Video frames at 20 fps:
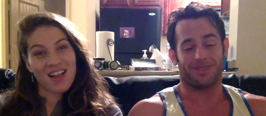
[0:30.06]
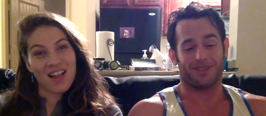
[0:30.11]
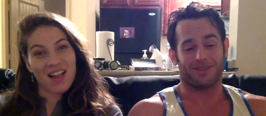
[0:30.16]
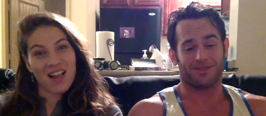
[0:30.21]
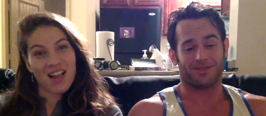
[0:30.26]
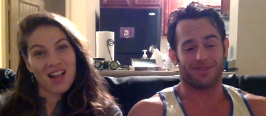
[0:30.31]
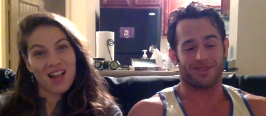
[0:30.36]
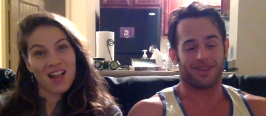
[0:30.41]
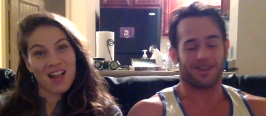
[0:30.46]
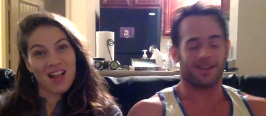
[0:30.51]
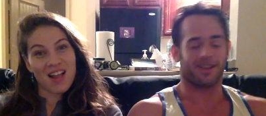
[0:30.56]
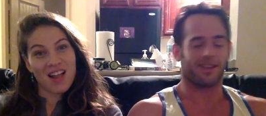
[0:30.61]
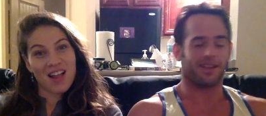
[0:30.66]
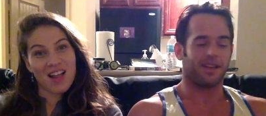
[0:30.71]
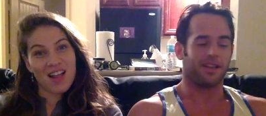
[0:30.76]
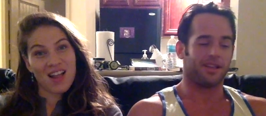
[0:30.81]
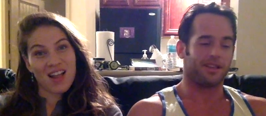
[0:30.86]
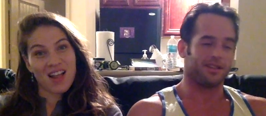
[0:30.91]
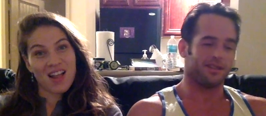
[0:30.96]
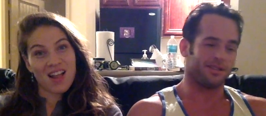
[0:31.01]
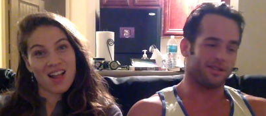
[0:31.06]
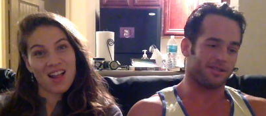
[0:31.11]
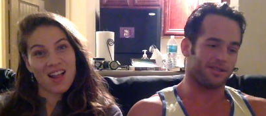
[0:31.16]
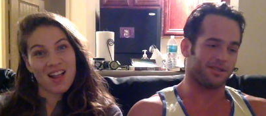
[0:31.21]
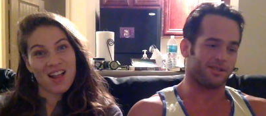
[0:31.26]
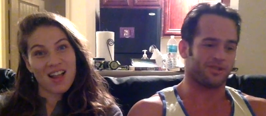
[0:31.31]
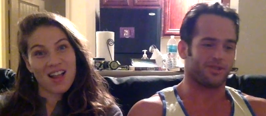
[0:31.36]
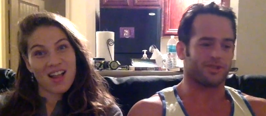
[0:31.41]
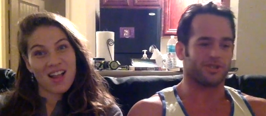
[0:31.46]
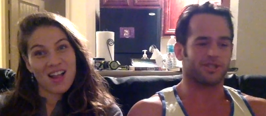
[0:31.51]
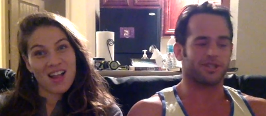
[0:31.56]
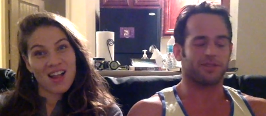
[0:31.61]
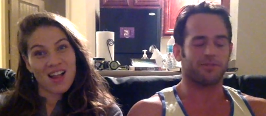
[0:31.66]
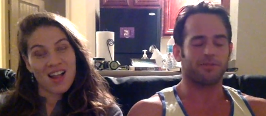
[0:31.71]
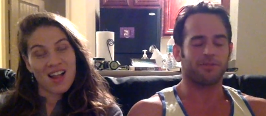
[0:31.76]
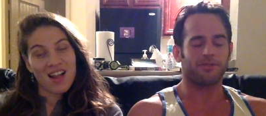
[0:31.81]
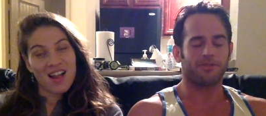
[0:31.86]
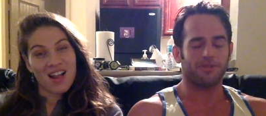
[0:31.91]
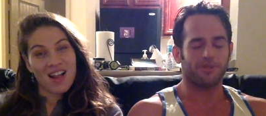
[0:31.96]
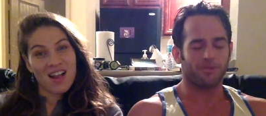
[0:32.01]
Speaker 1: And I was like, listen, just give me
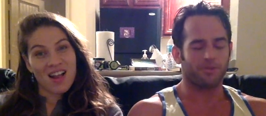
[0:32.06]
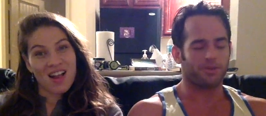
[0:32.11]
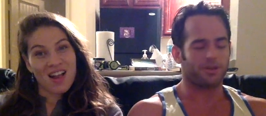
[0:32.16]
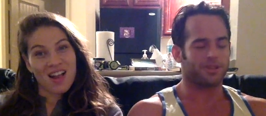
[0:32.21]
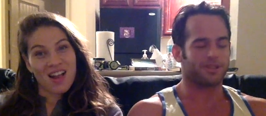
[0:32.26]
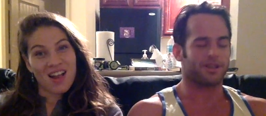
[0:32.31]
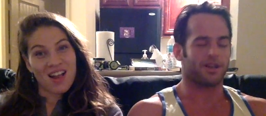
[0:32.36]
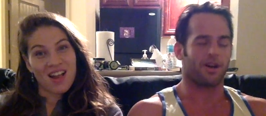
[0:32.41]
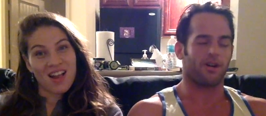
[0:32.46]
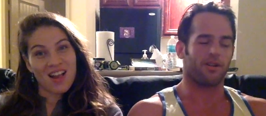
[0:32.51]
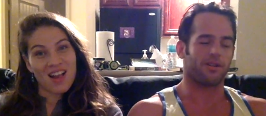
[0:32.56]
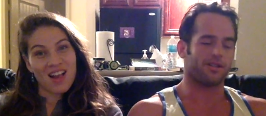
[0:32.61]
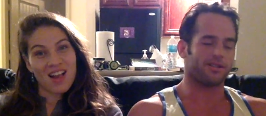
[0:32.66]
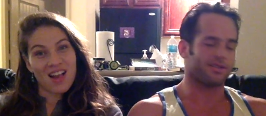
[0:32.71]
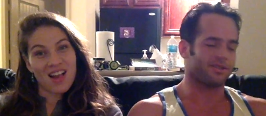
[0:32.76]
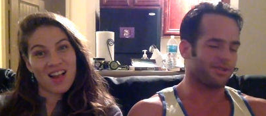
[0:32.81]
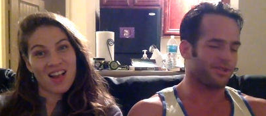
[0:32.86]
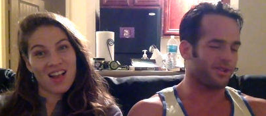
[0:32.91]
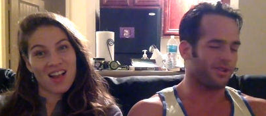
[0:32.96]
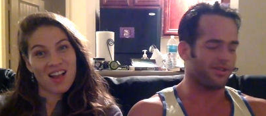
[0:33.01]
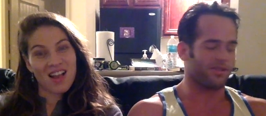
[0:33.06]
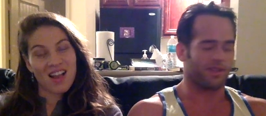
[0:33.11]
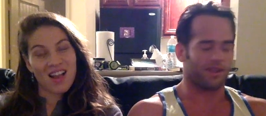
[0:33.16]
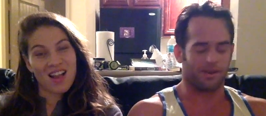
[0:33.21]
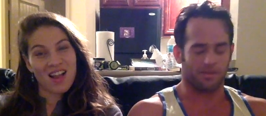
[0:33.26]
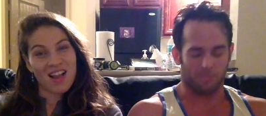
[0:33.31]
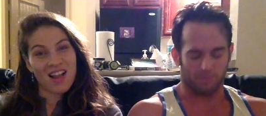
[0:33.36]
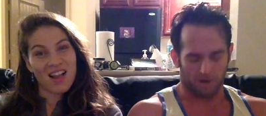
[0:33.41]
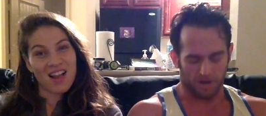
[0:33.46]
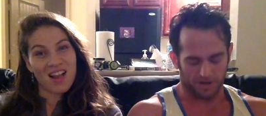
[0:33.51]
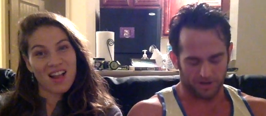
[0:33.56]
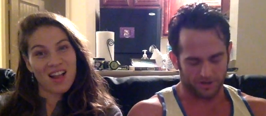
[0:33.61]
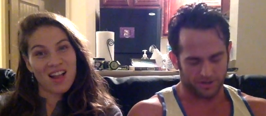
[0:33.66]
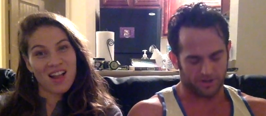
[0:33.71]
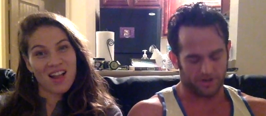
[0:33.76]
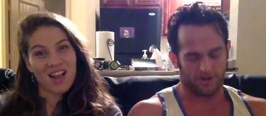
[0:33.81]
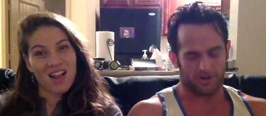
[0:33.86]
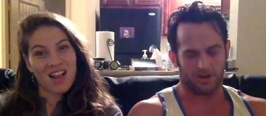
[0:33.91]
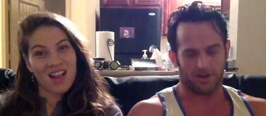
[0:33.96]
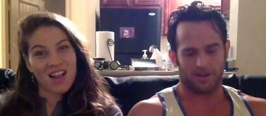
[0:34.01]
a few weeks. The holidays are here, a lot of
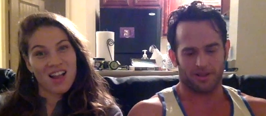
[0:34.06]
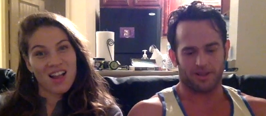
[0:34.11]
pressure.